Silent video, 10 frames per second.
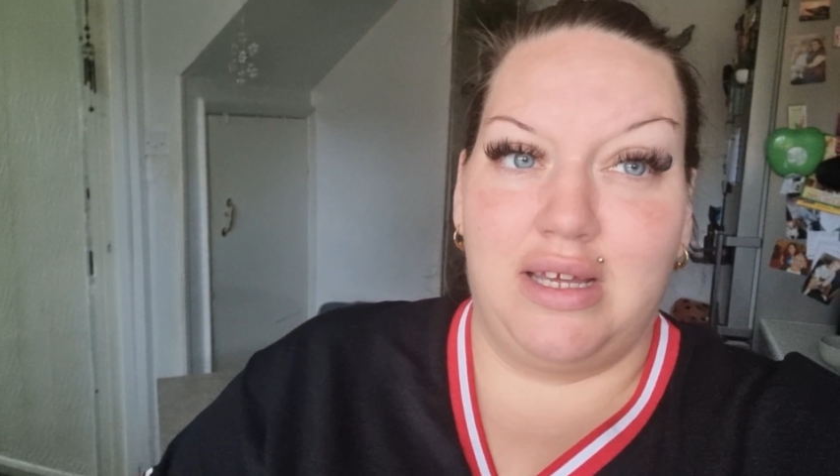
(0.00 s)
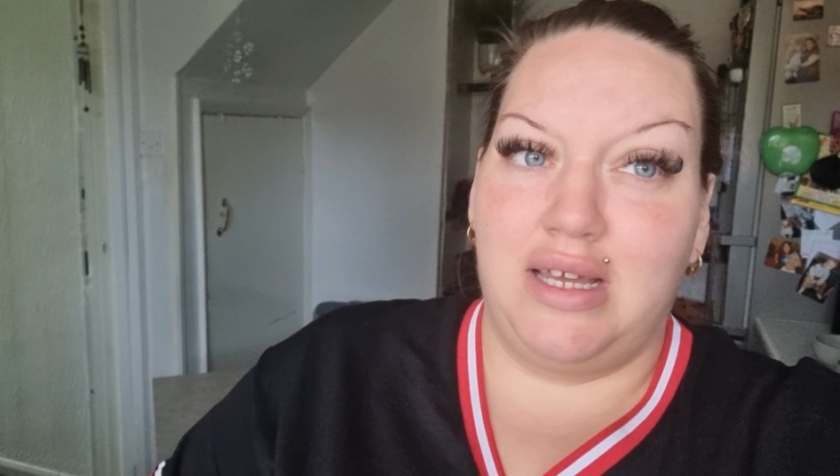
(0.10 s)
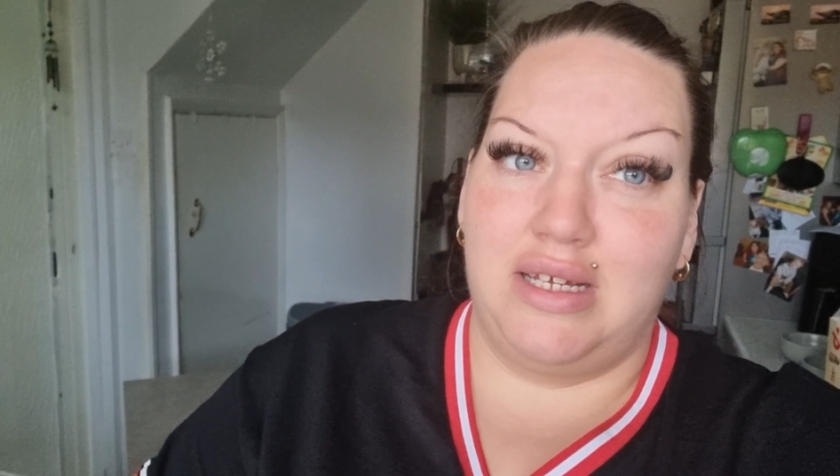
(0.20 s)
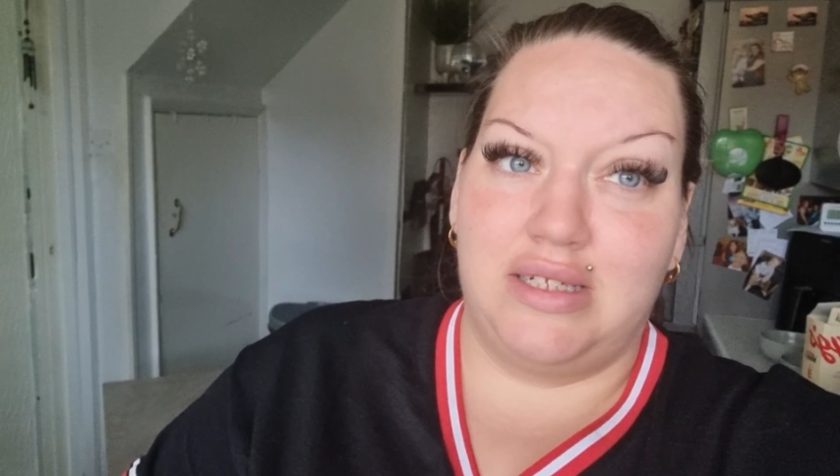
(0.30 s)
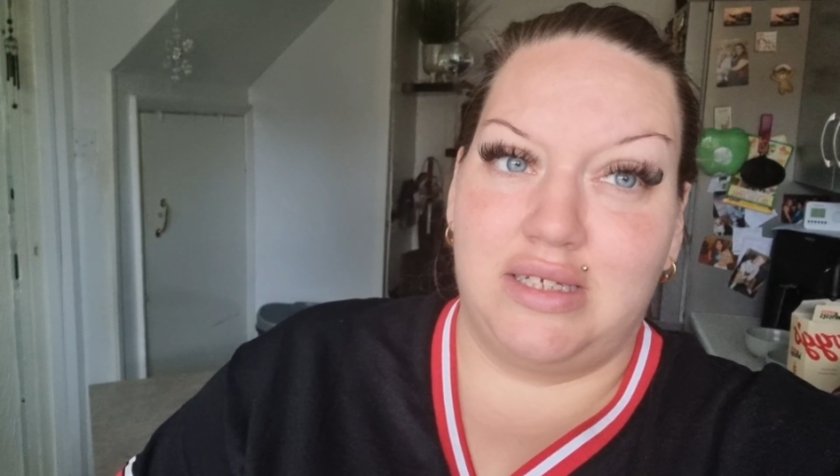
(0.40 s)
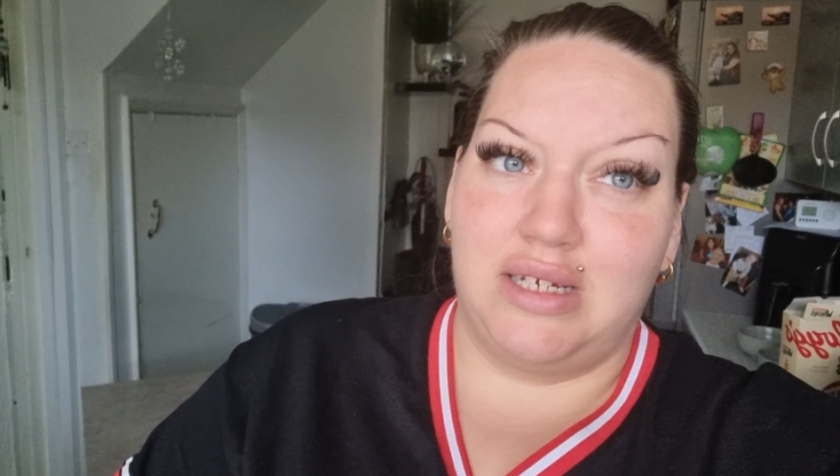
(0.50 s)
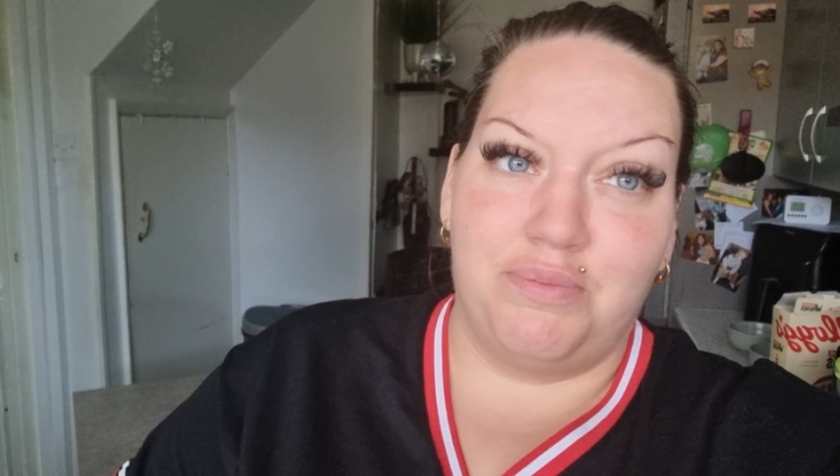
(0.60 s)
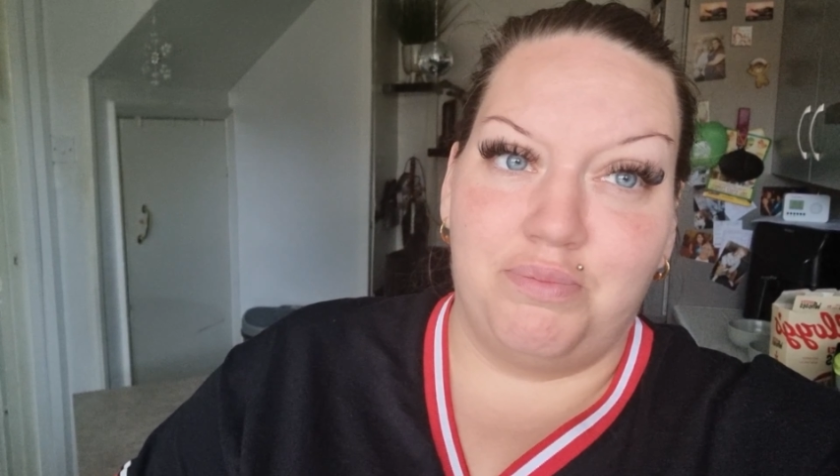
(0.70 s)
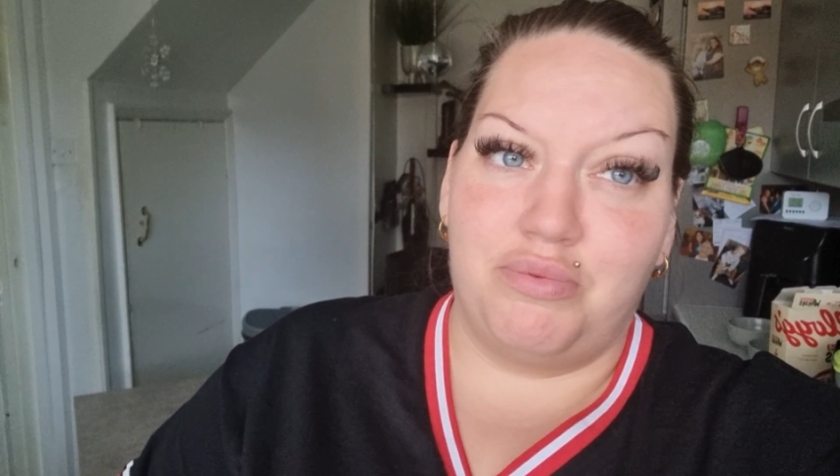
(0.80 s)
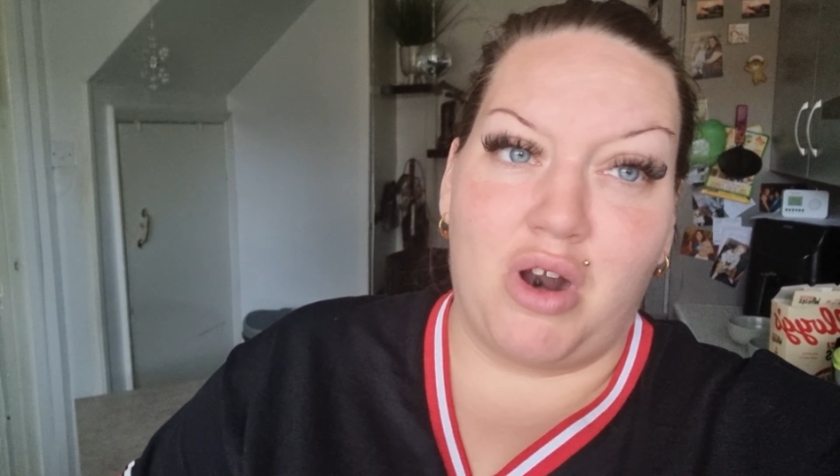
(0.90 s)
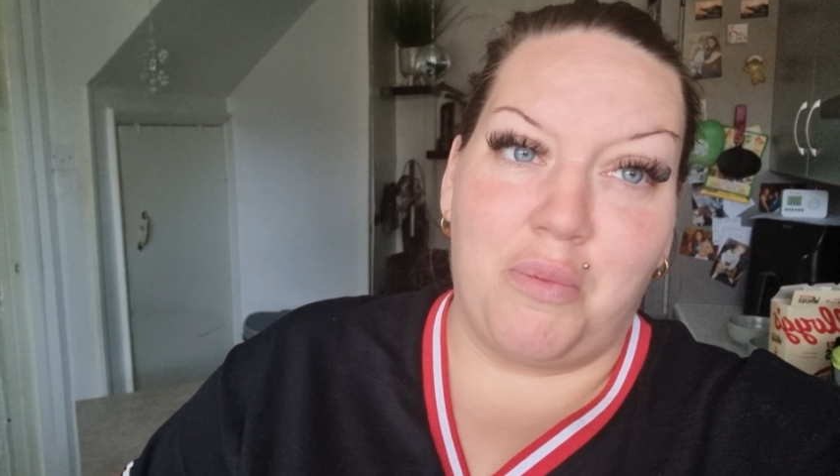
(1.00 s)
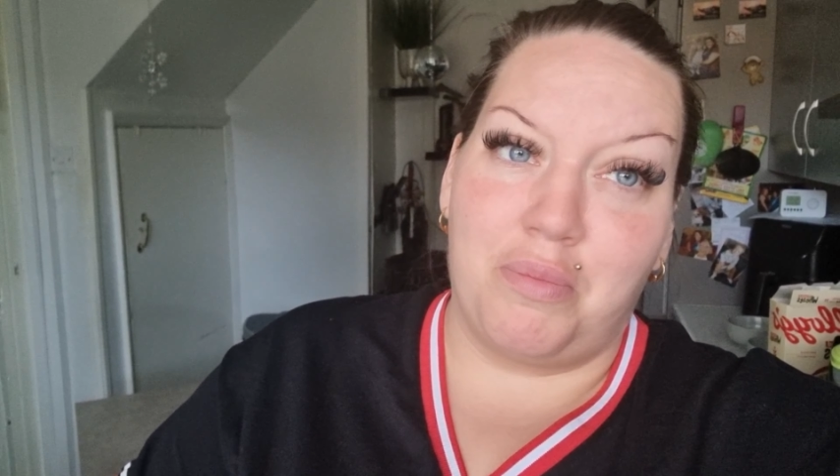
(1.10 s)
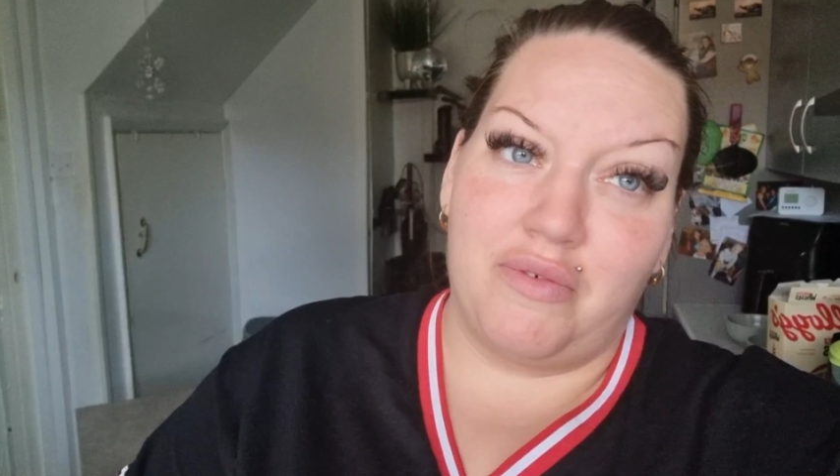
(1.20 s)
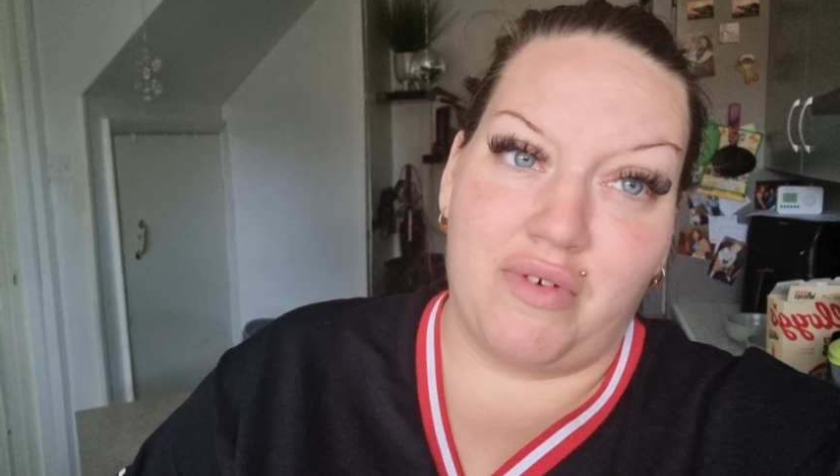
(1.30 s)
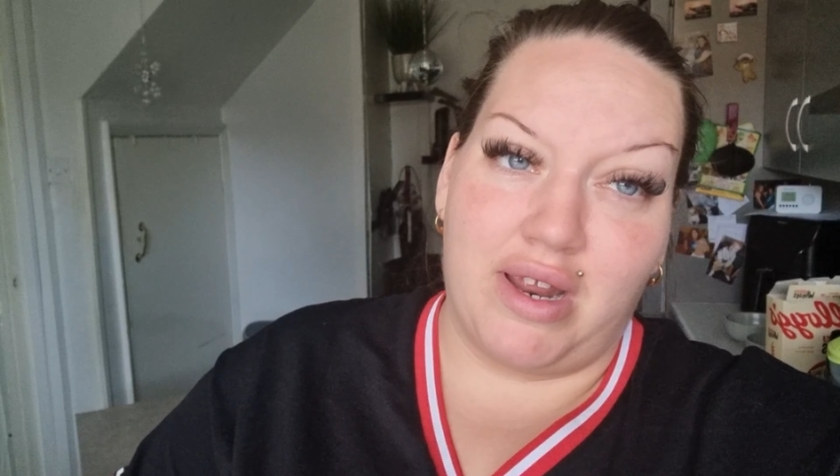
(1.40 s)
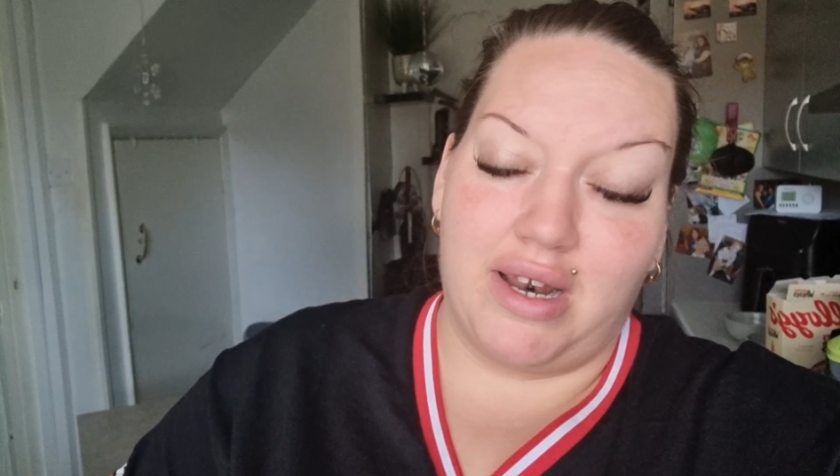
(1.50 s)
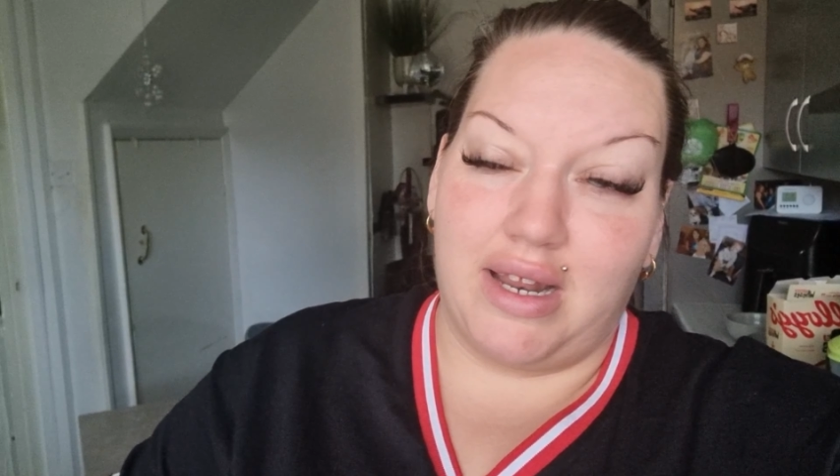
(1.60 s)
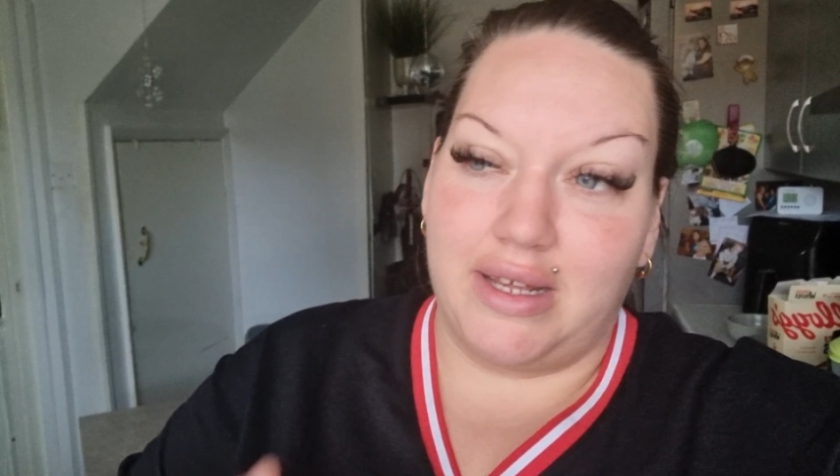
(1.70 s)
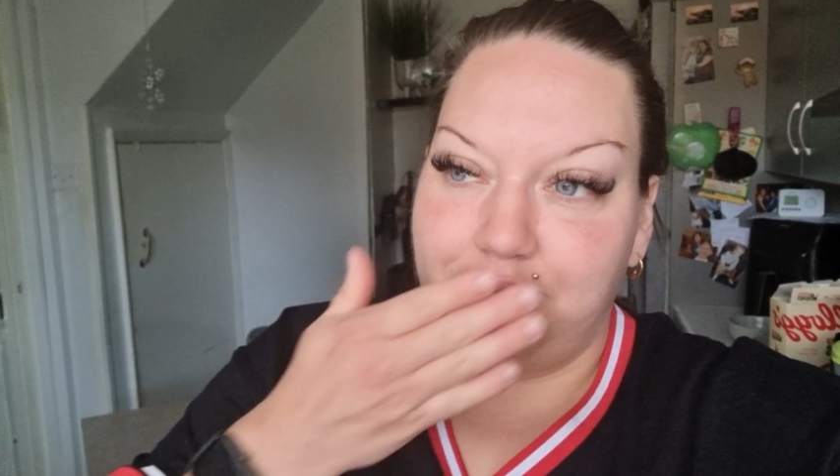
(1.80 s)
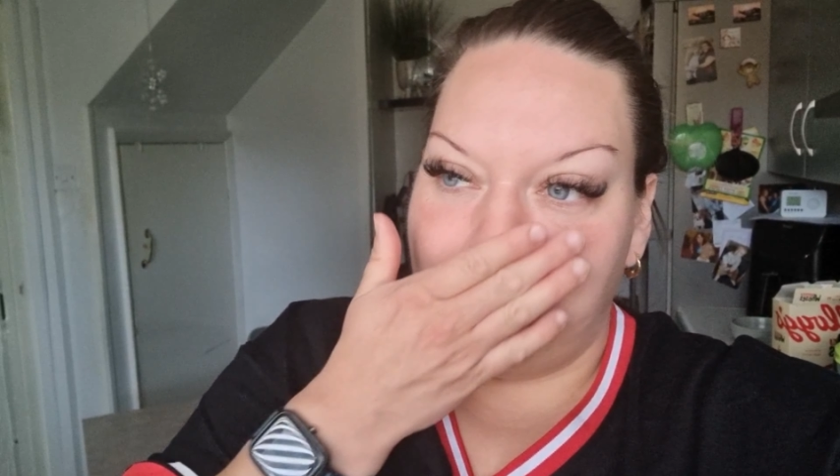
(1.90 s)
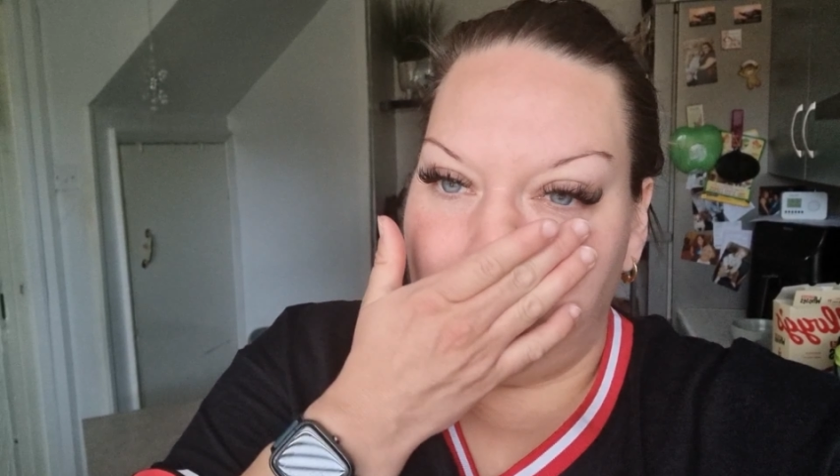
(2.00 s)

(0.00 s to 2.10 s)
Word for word: eating properly really.